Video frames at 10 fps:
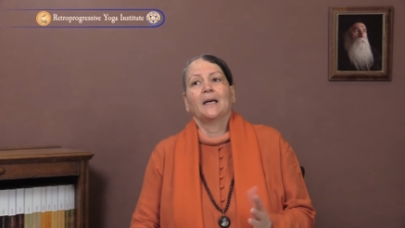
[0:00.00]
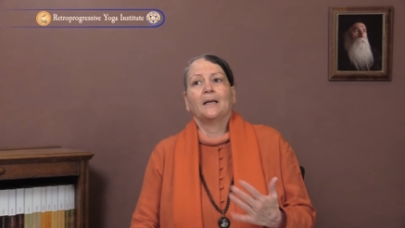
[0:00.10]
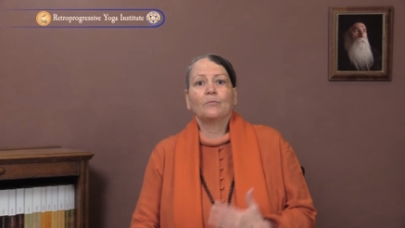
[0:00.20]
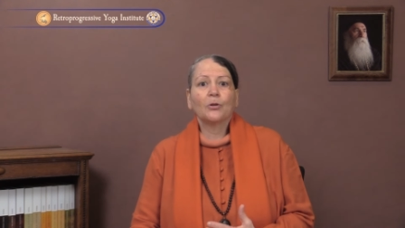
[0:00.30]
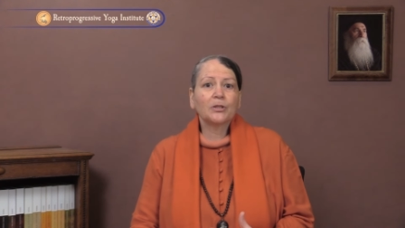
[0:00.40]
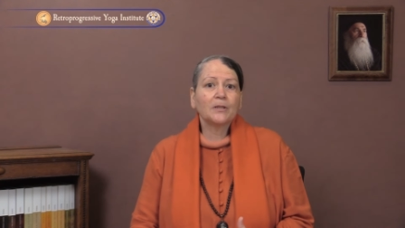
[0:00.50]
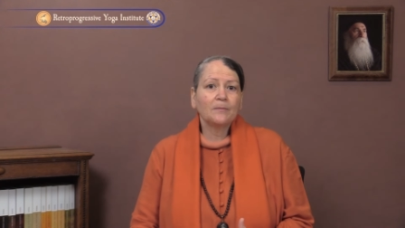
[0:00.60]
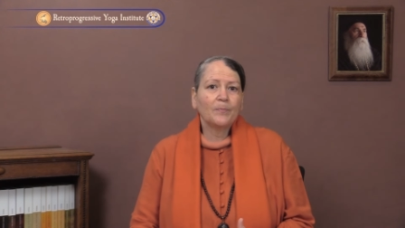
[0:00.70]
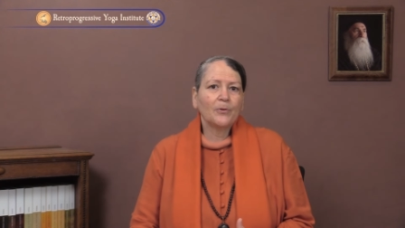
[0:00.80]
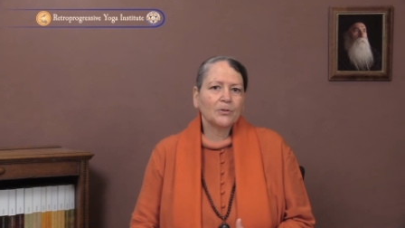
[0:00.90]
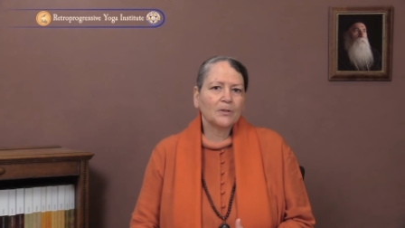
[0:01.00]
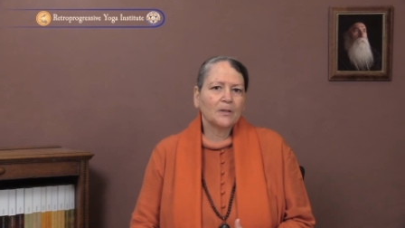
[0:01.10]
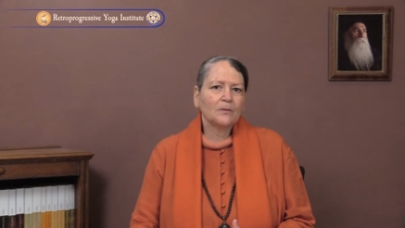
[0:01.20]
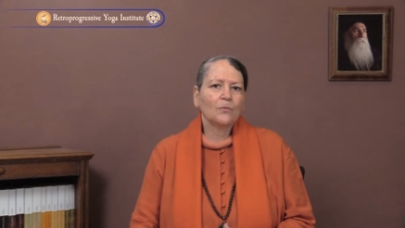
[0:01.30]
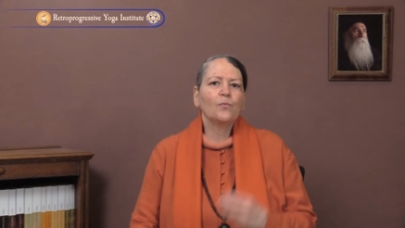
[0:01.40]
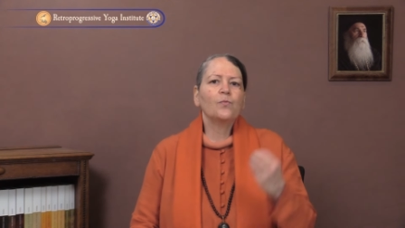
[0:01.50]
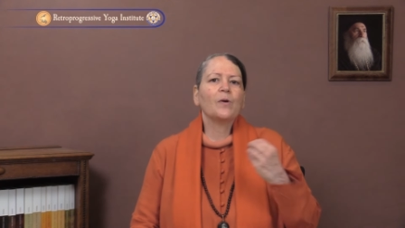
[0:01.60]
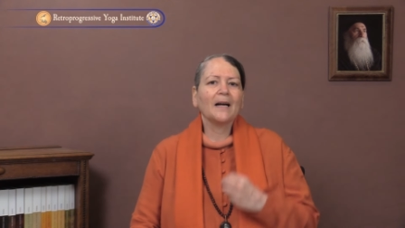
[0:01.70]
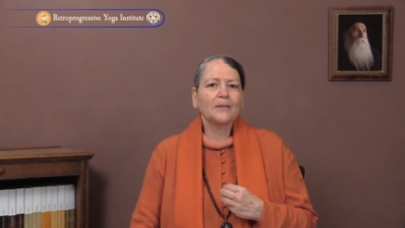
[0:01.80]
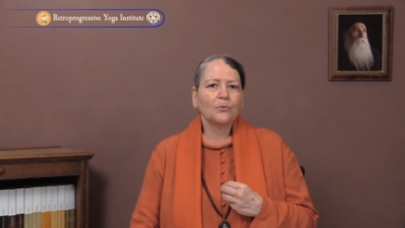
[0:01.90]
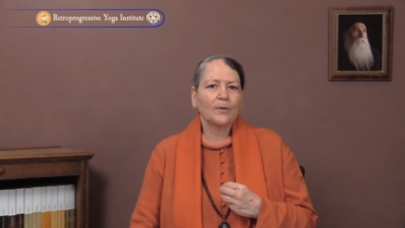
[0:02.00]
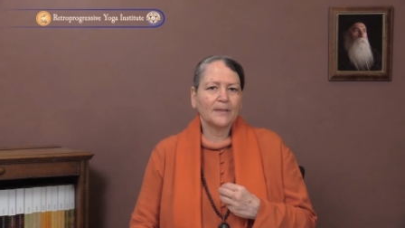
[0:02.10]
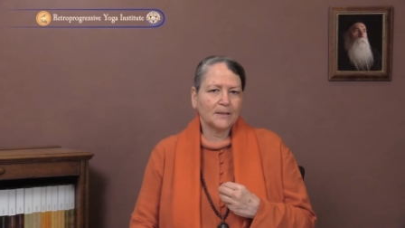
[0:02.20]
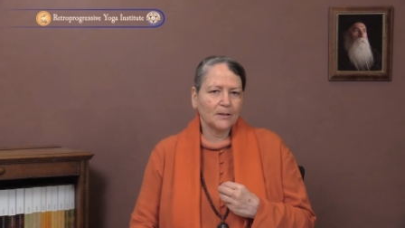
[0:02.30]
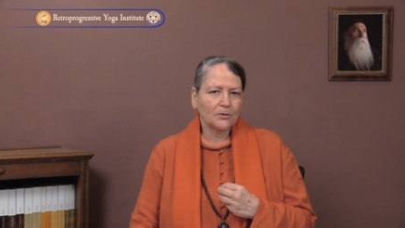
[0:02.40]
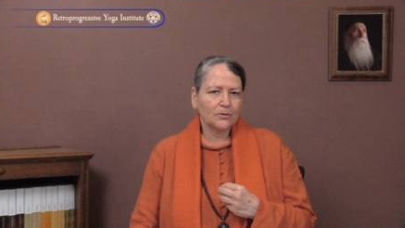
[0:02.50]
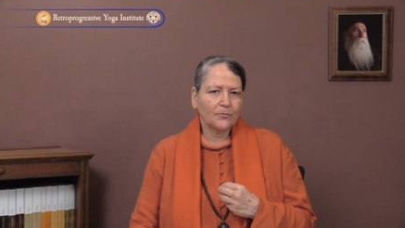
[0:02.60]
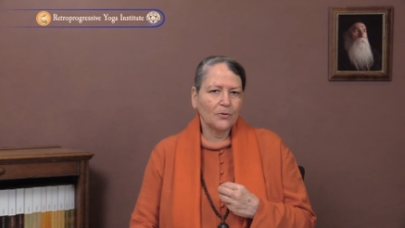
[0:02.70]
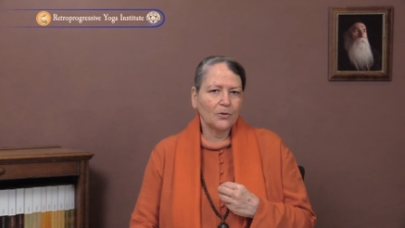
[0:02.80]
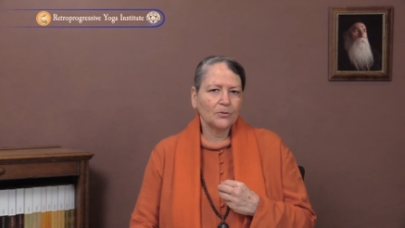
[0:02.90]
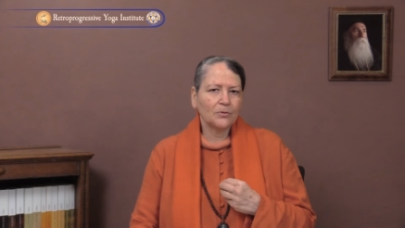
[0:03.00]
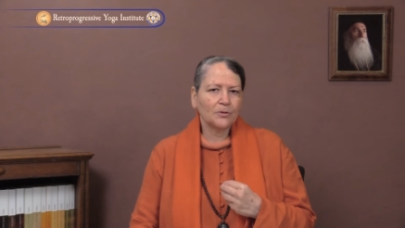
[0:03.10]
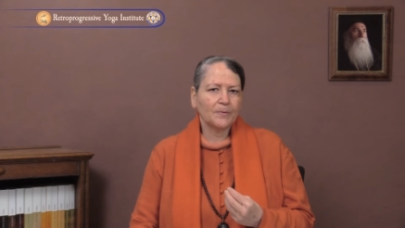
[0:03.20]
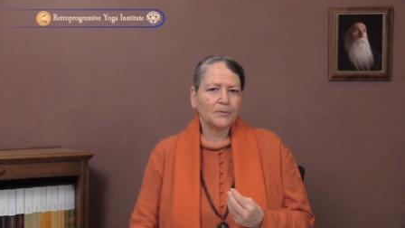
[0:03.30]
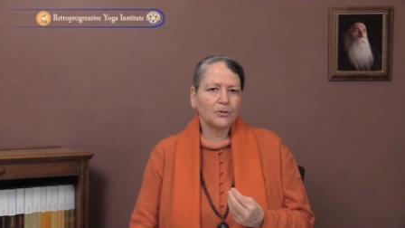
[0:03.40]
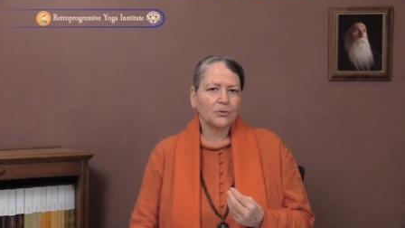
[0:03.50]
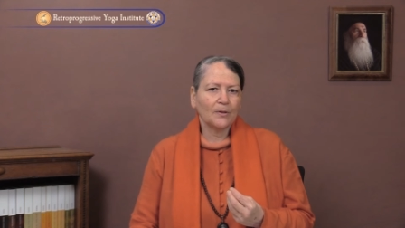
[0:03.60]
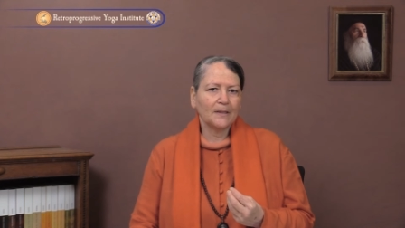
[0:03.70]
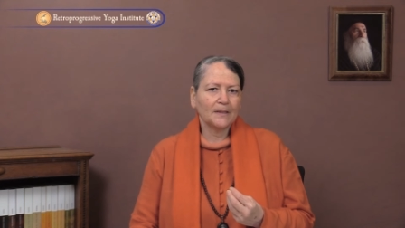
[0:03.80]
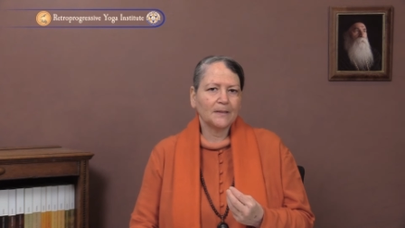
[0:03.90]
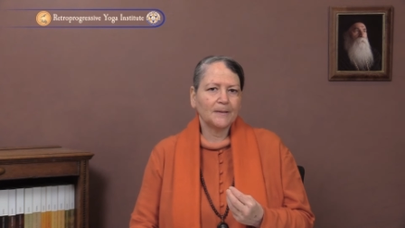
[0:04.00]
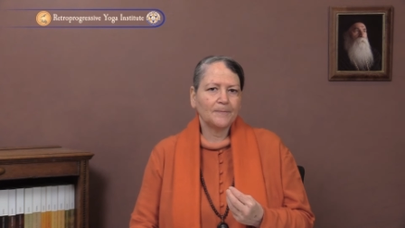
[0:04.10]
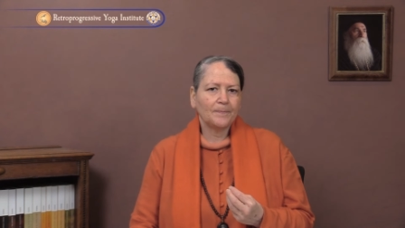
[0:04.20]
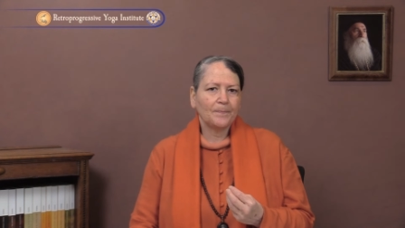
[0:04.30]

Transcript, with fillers: And most important, why do I search for God or spirituality?